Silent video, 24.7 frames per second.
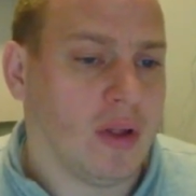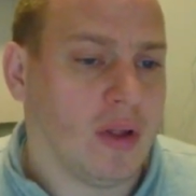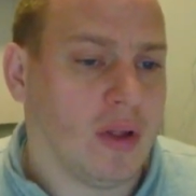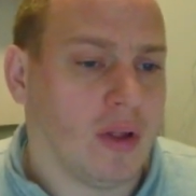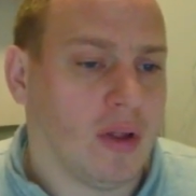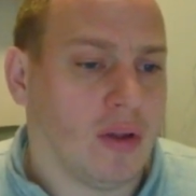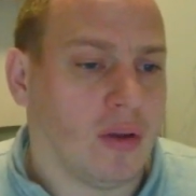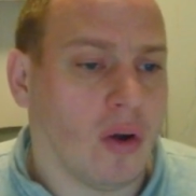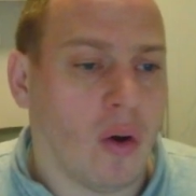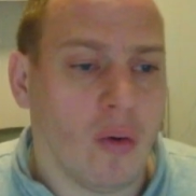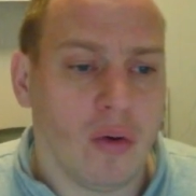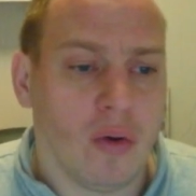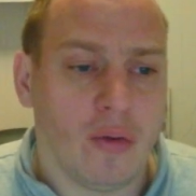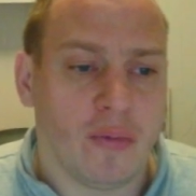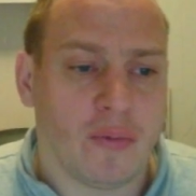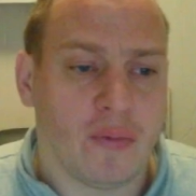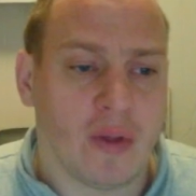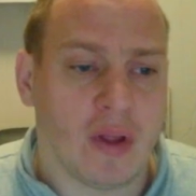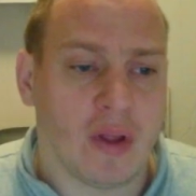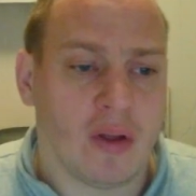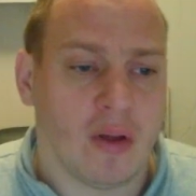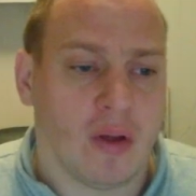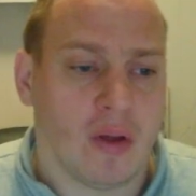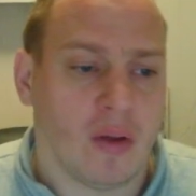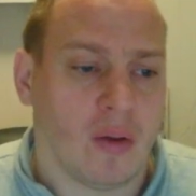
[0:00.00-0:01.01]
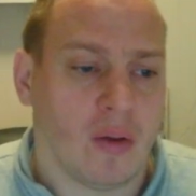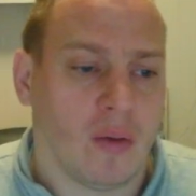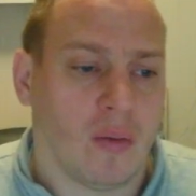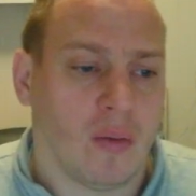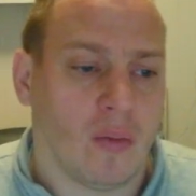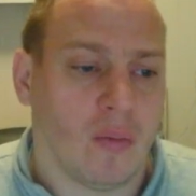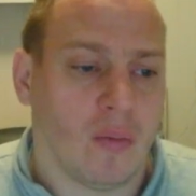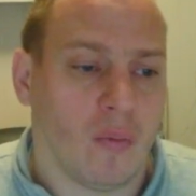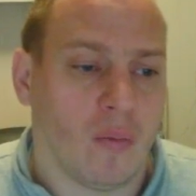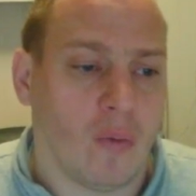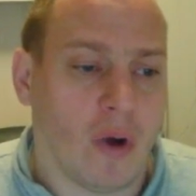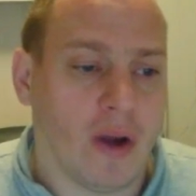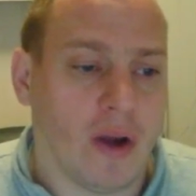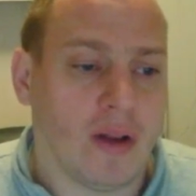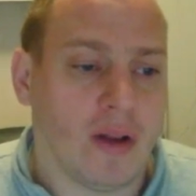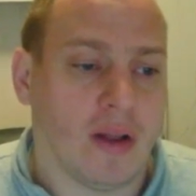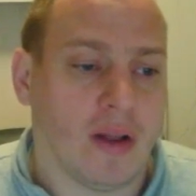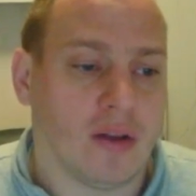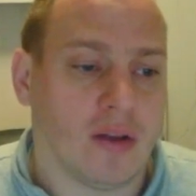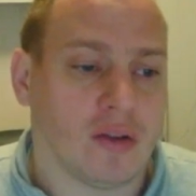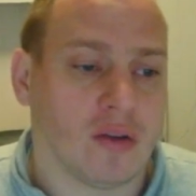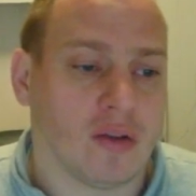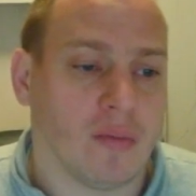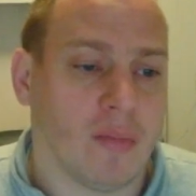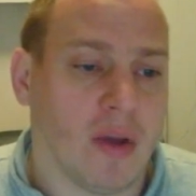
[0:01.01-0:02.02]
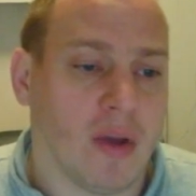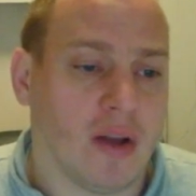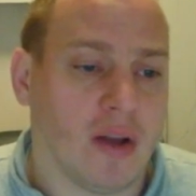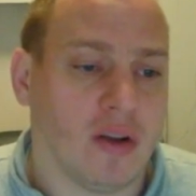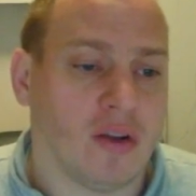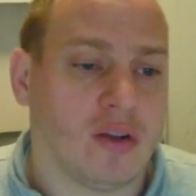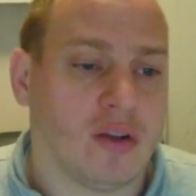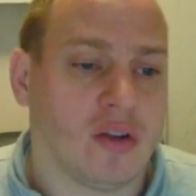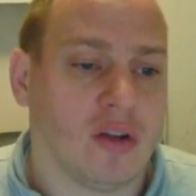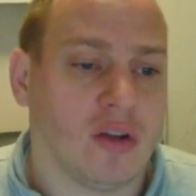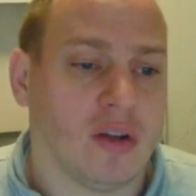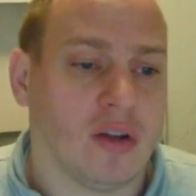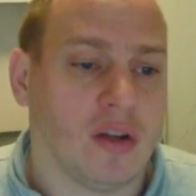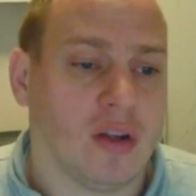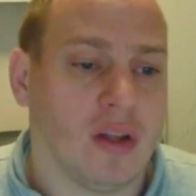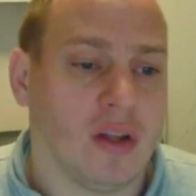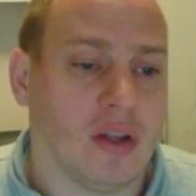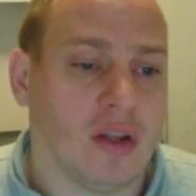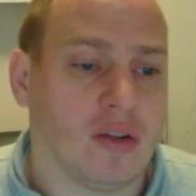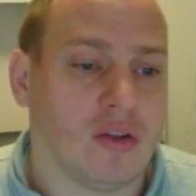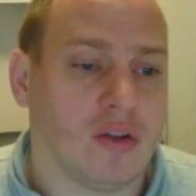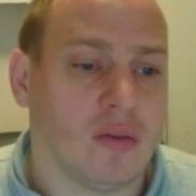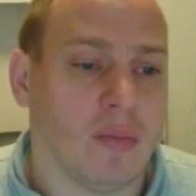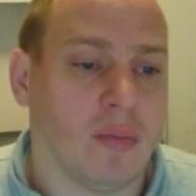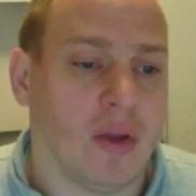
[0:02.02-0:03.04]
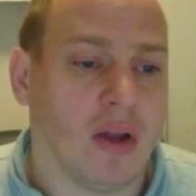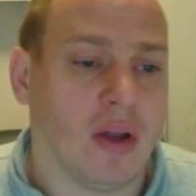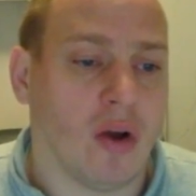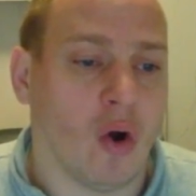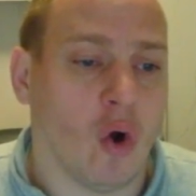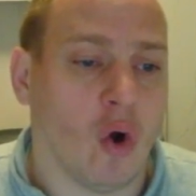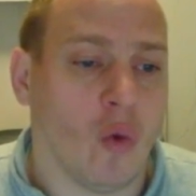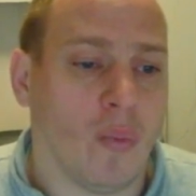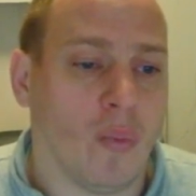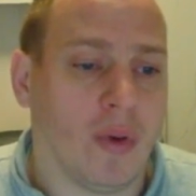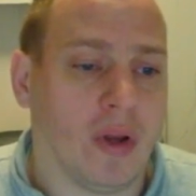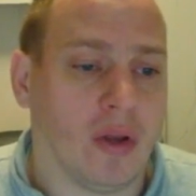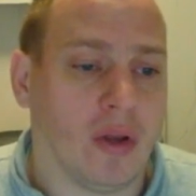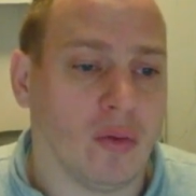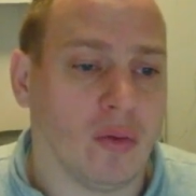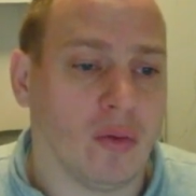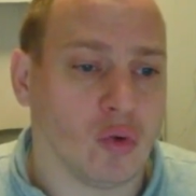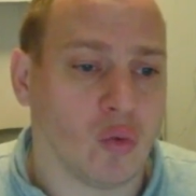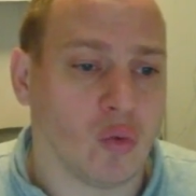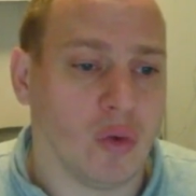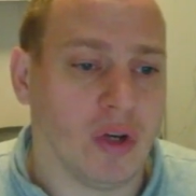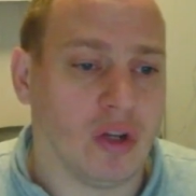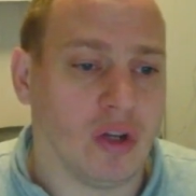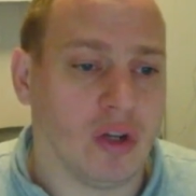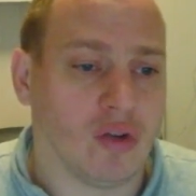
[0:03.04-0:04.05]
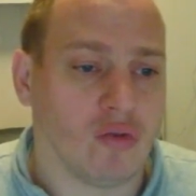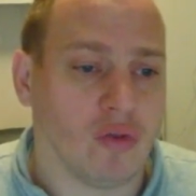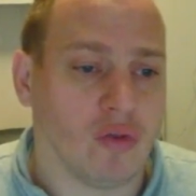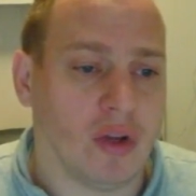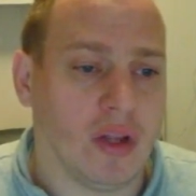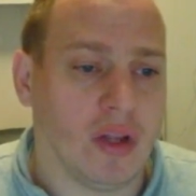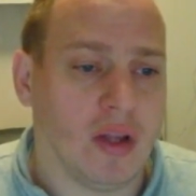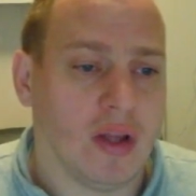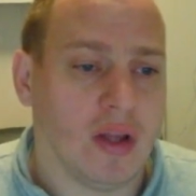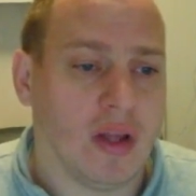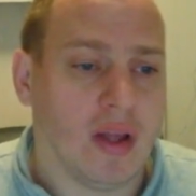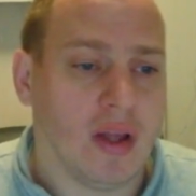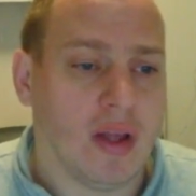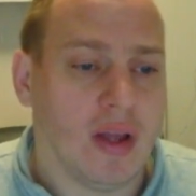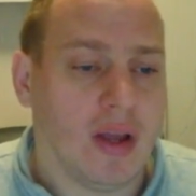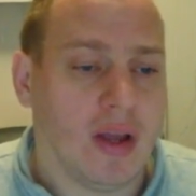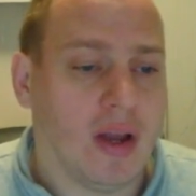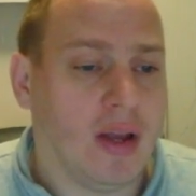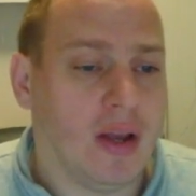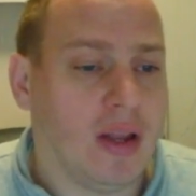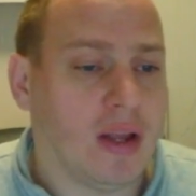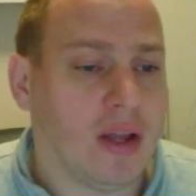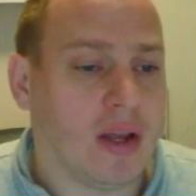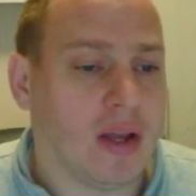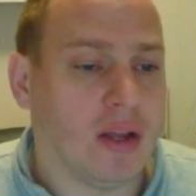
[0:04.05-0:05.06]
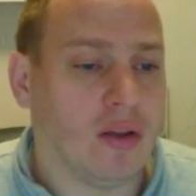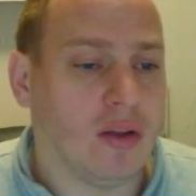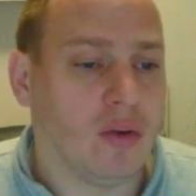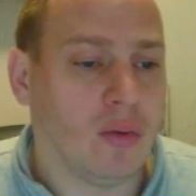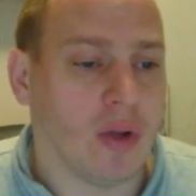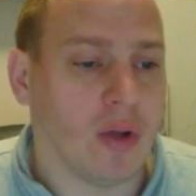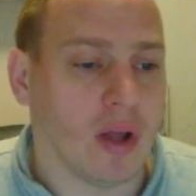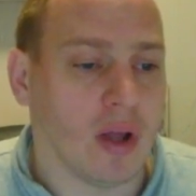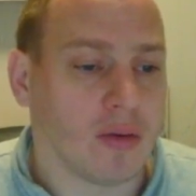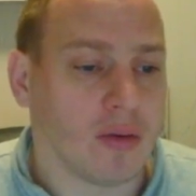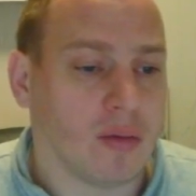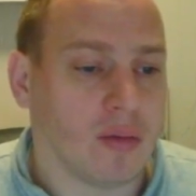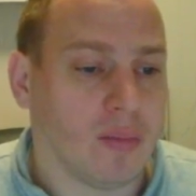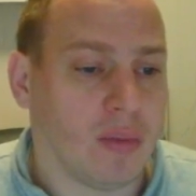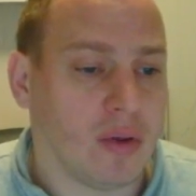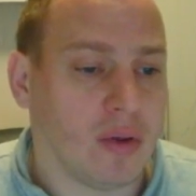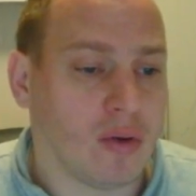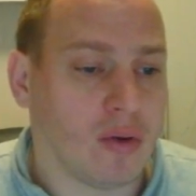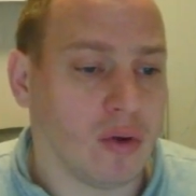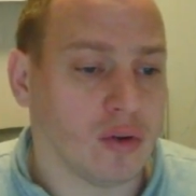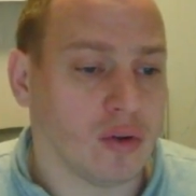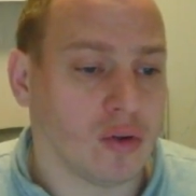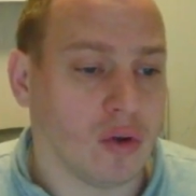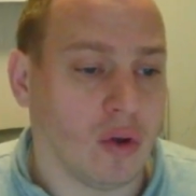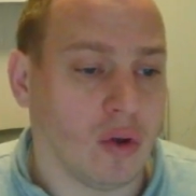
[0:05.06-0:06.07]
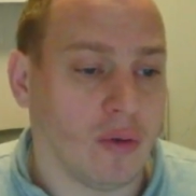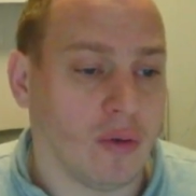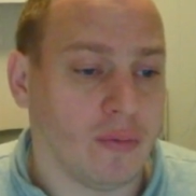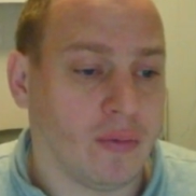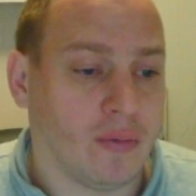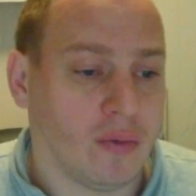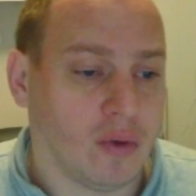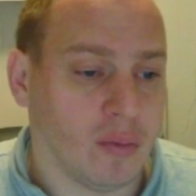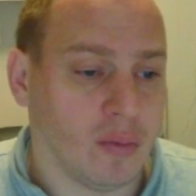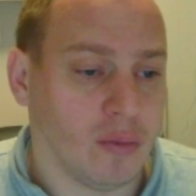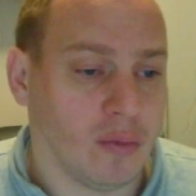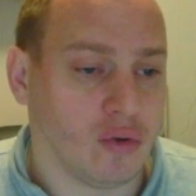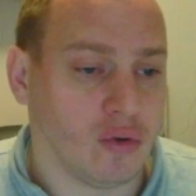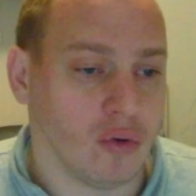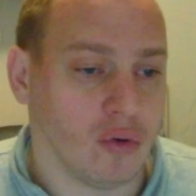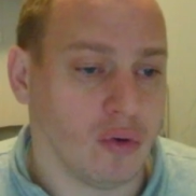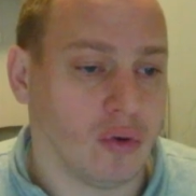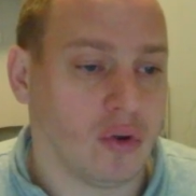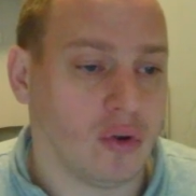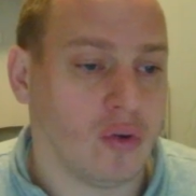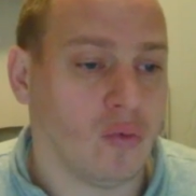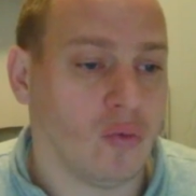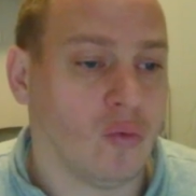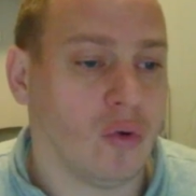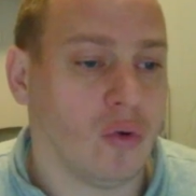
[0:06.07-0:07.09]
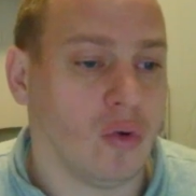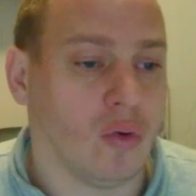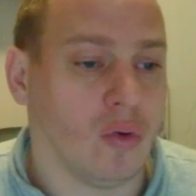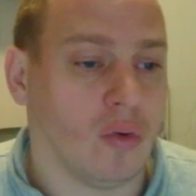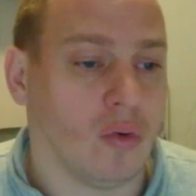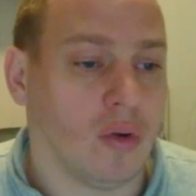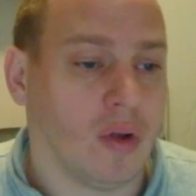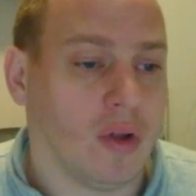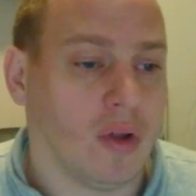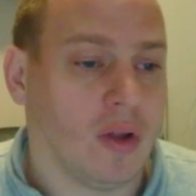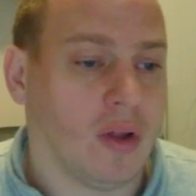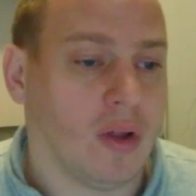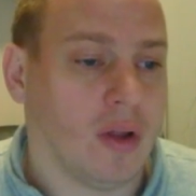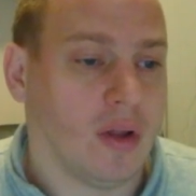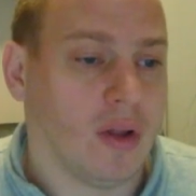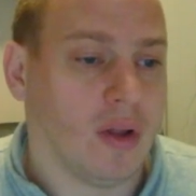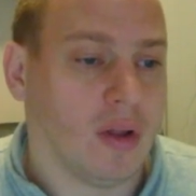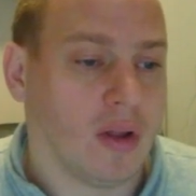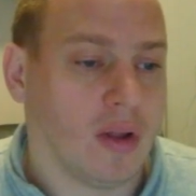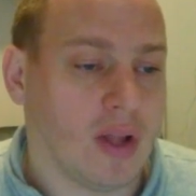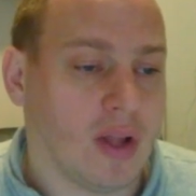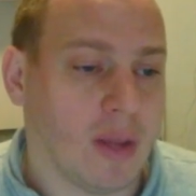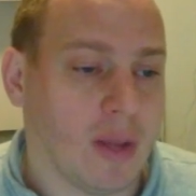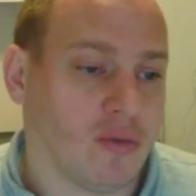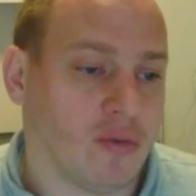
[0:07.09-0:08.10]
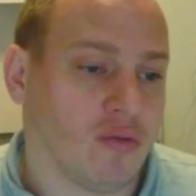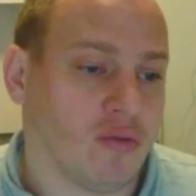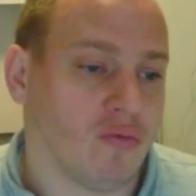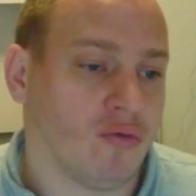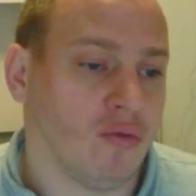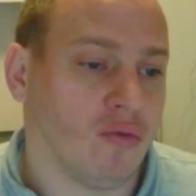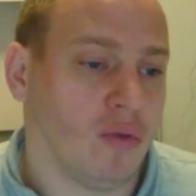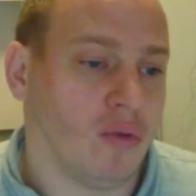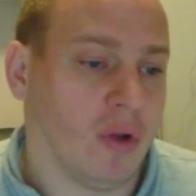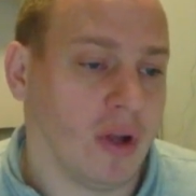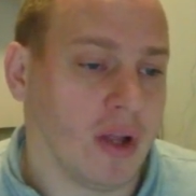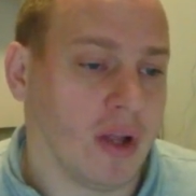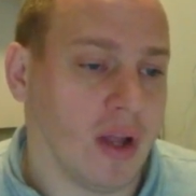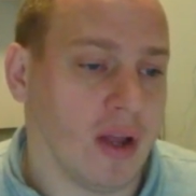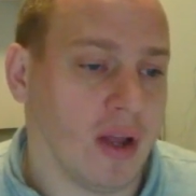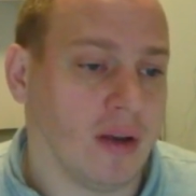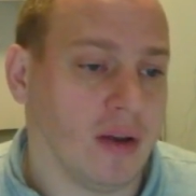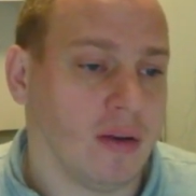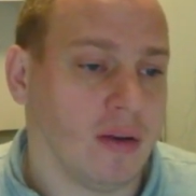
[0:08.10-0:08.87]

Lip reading: The only thing white has to manage is to make an opening on 23, and he can do that because of the majority rule, capture rule again.